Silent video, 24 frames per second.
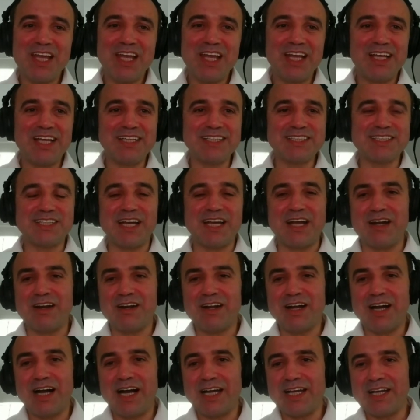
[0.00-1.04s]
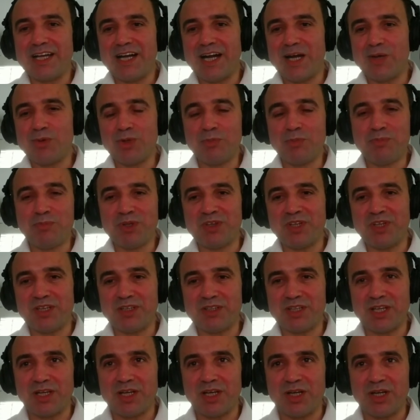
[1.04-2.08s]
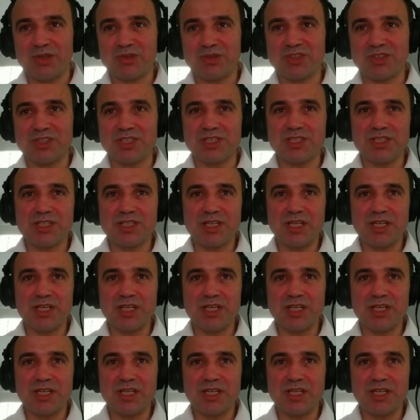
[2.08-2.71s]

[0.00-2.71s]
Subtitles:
Is there? I will put in the notes